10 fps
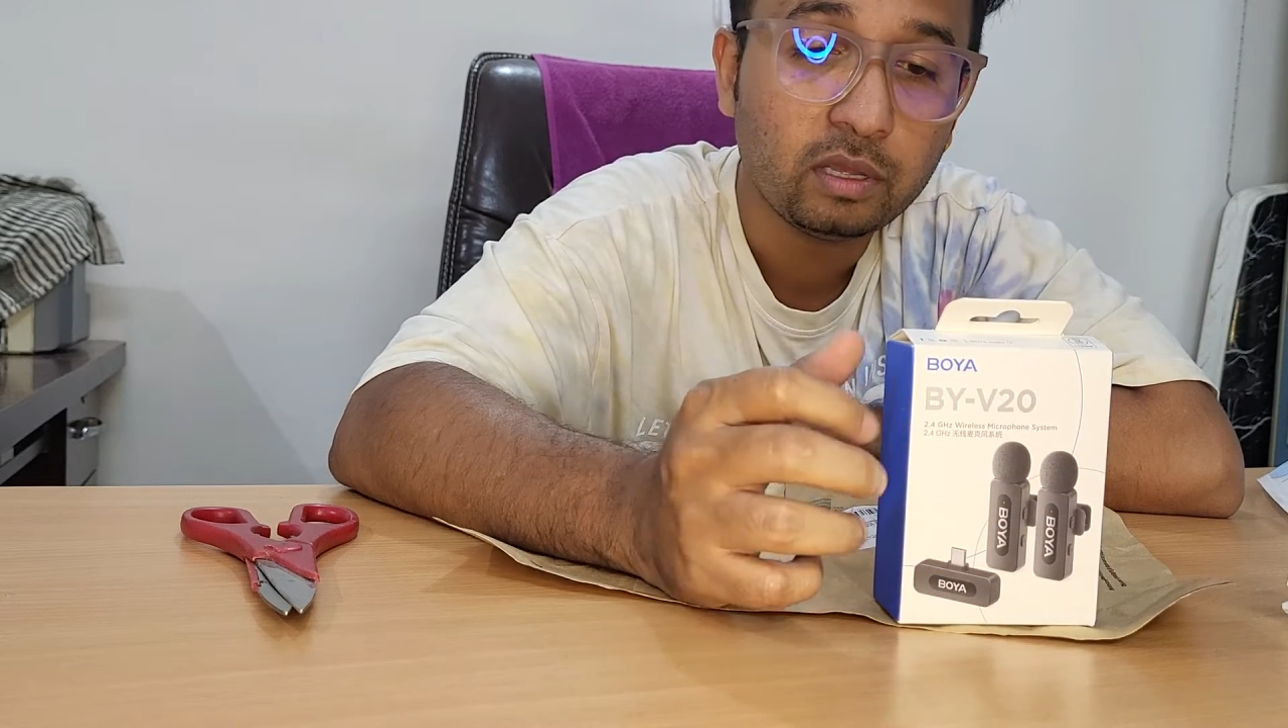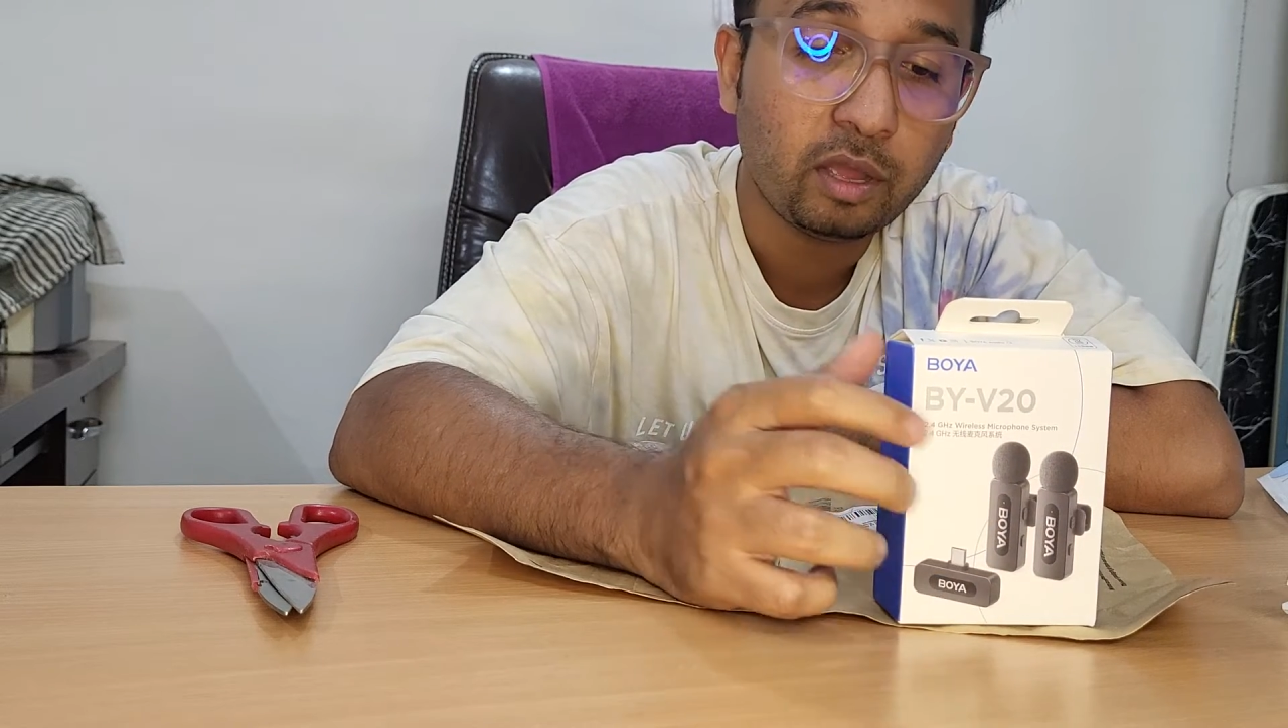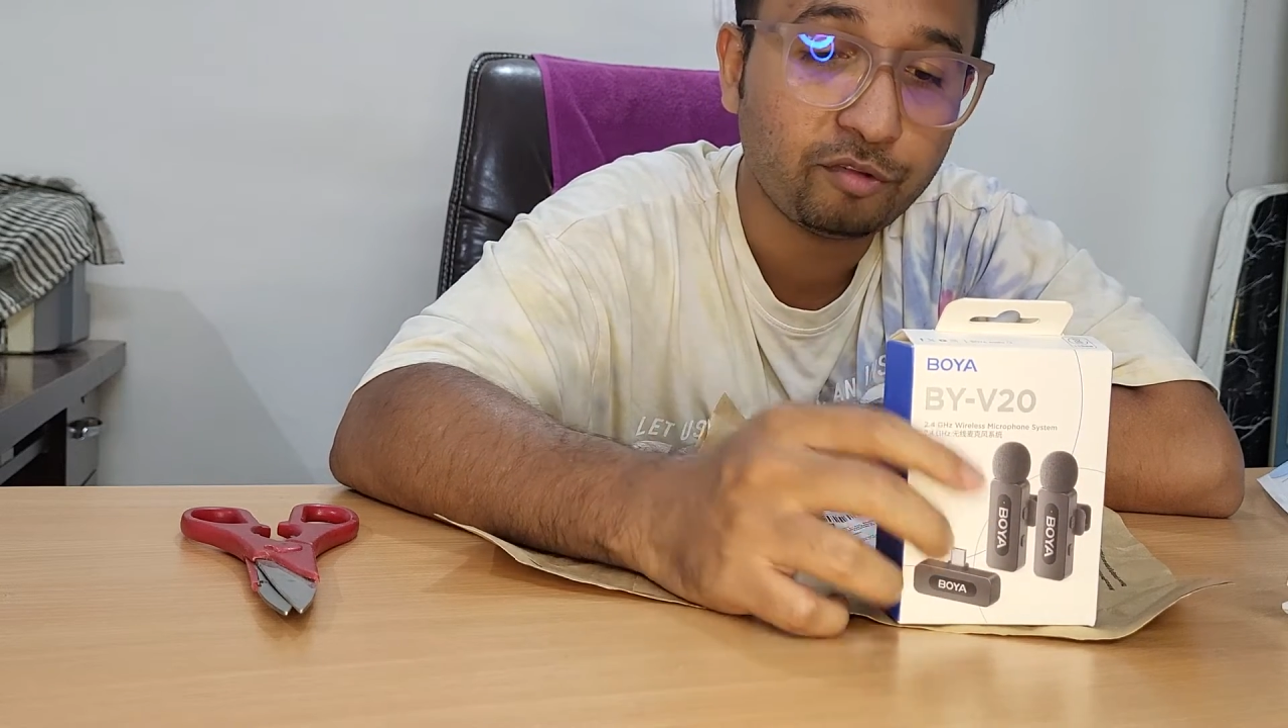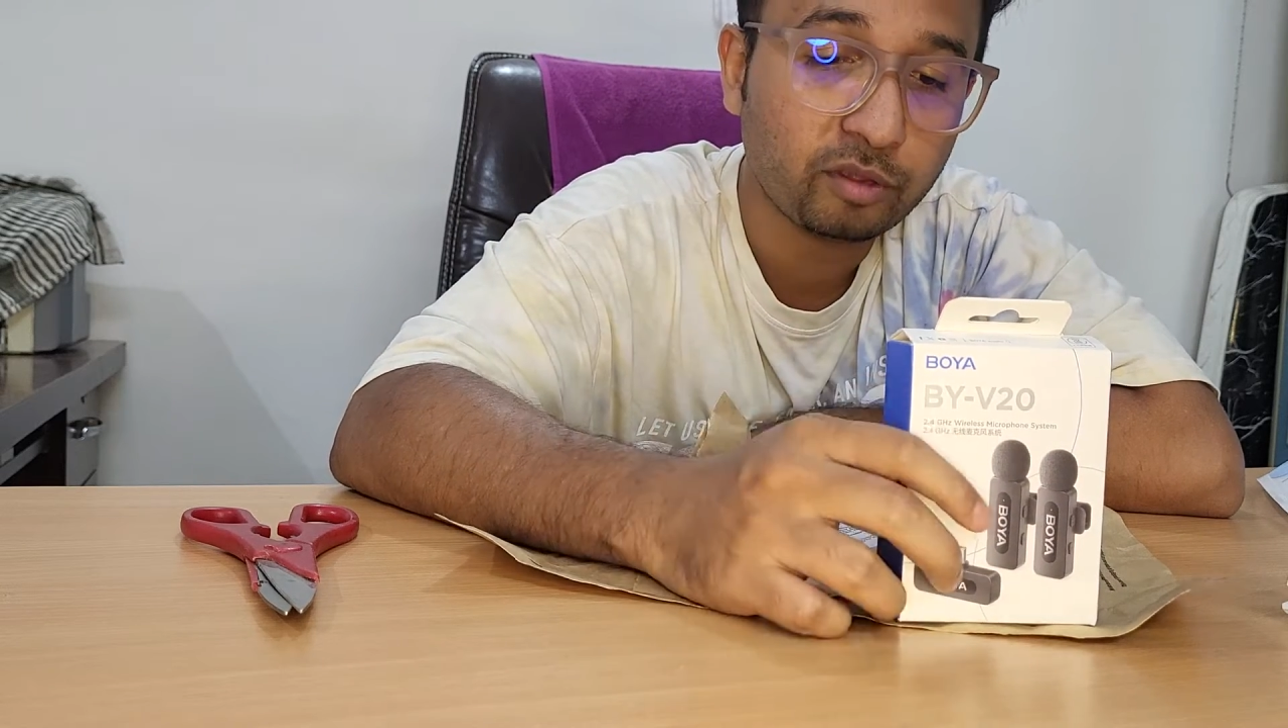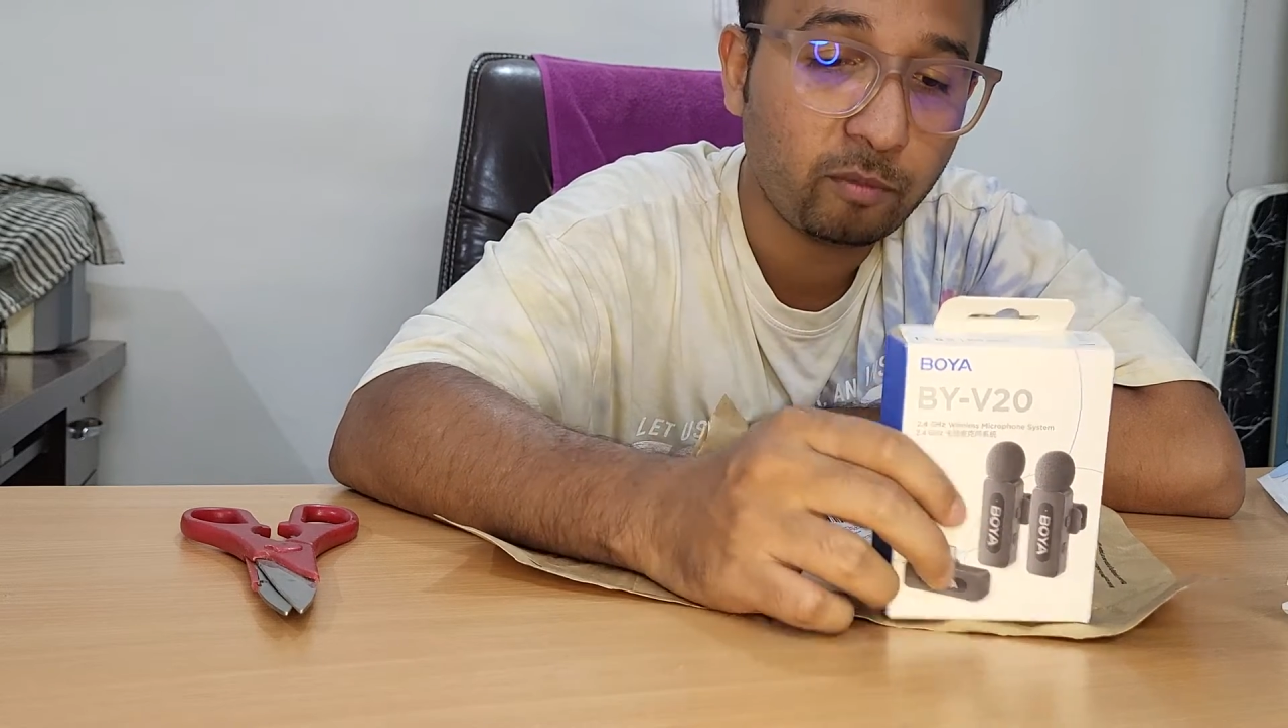
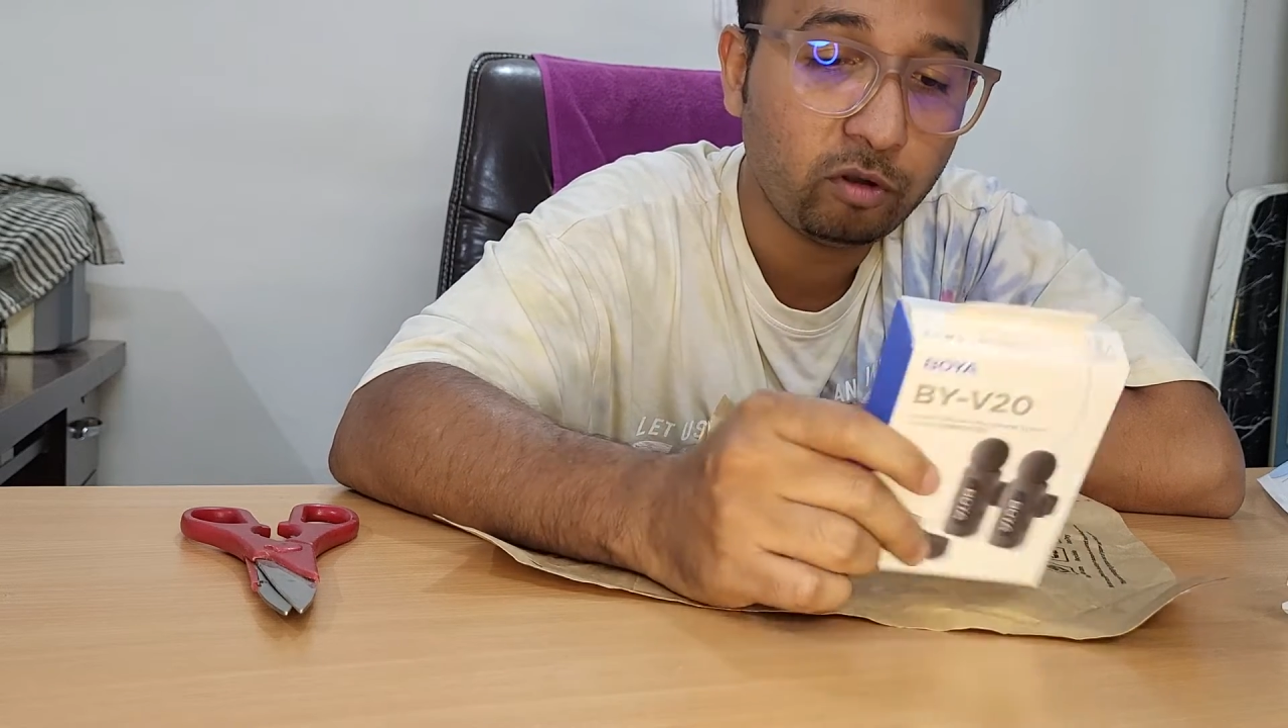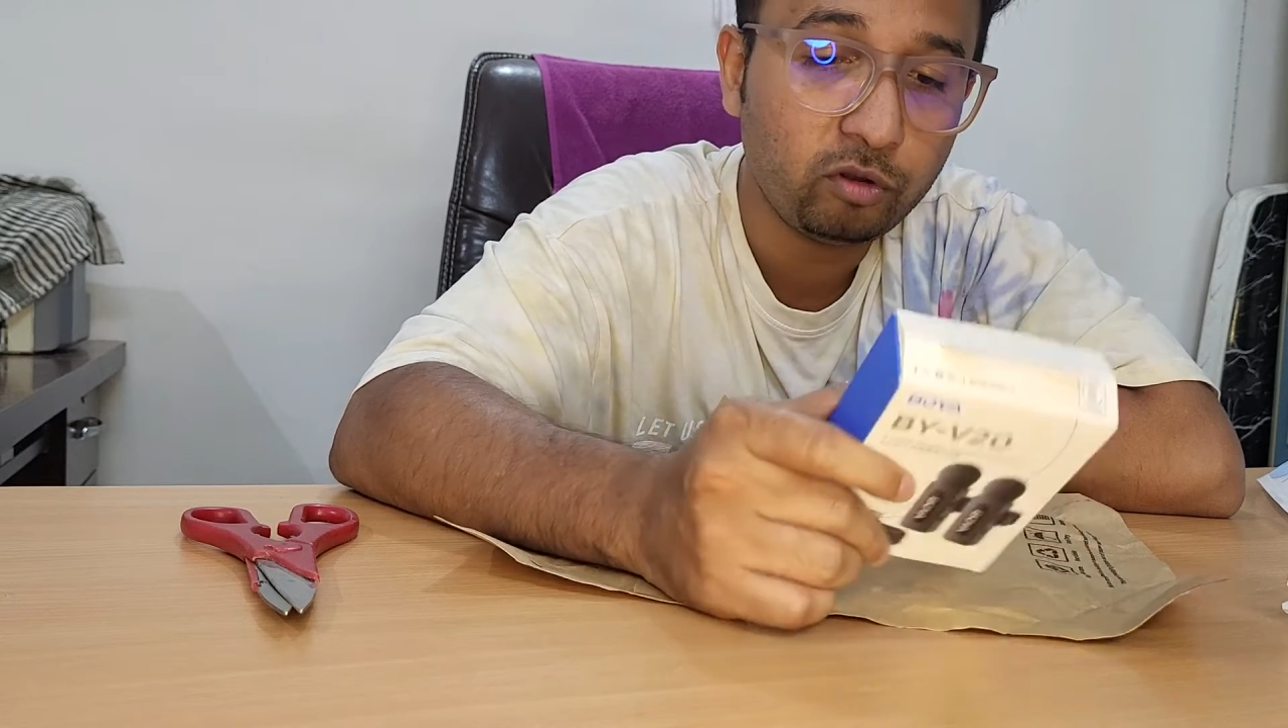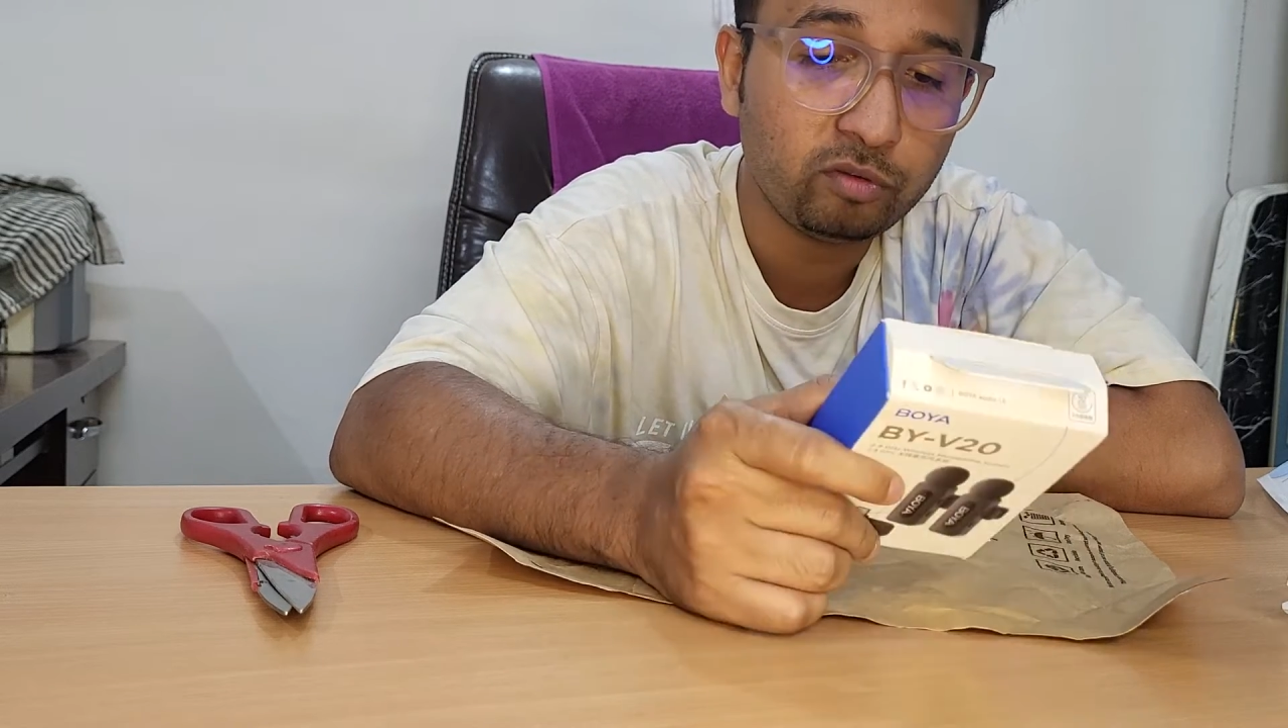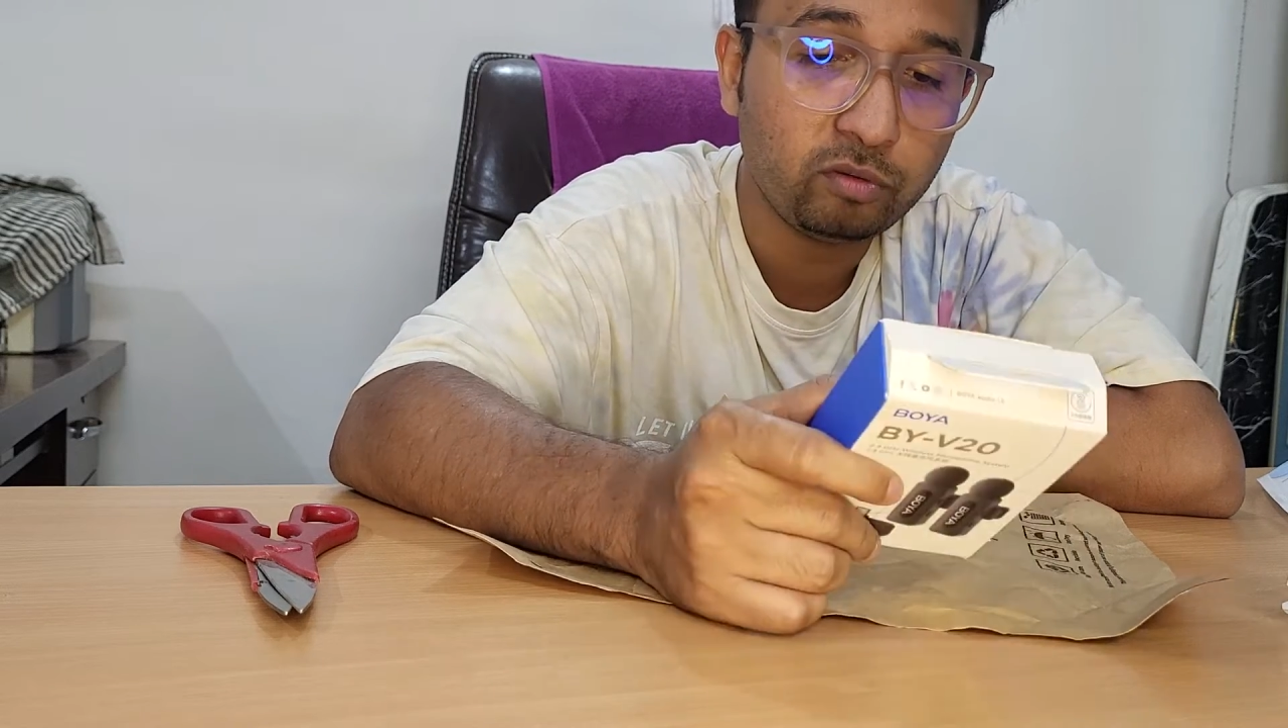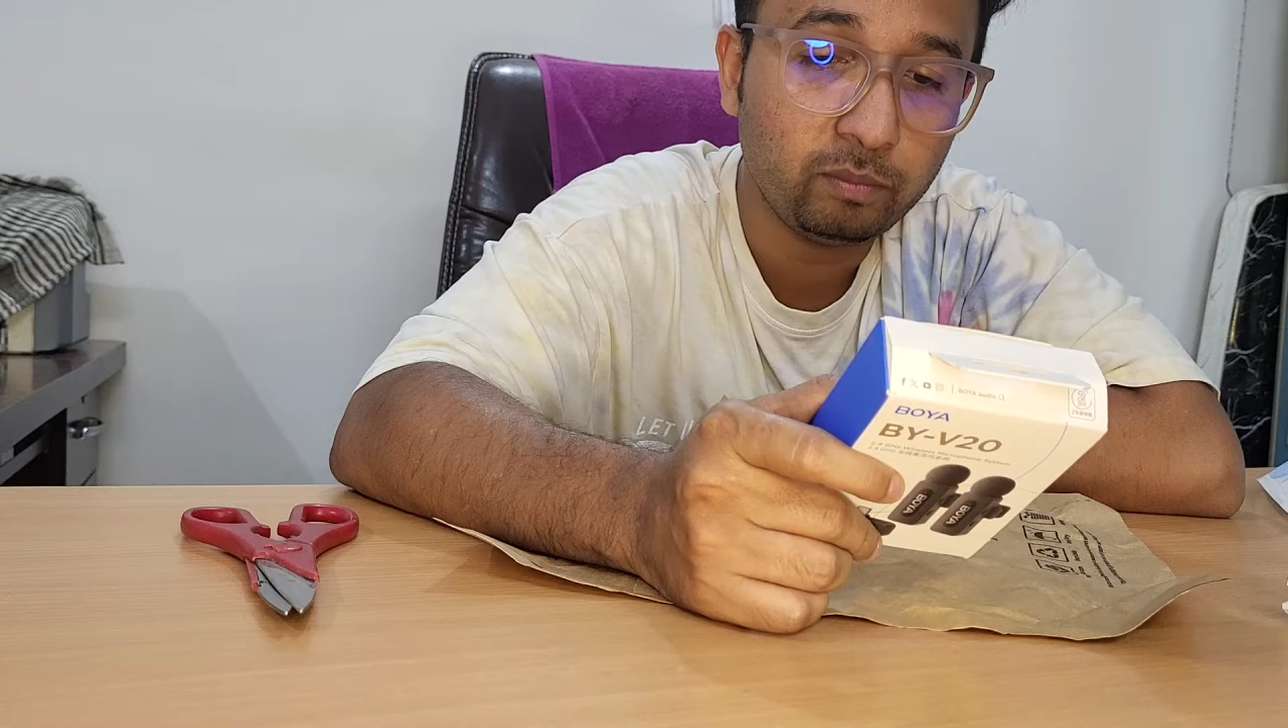I was about
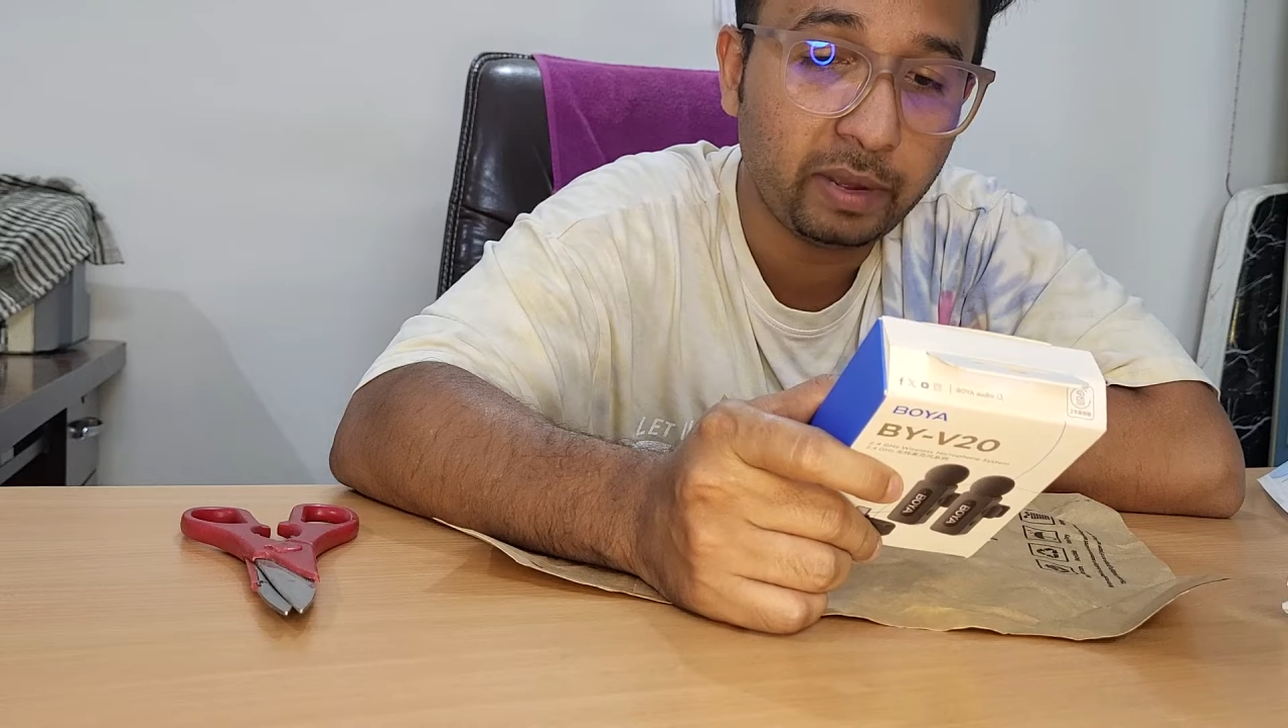to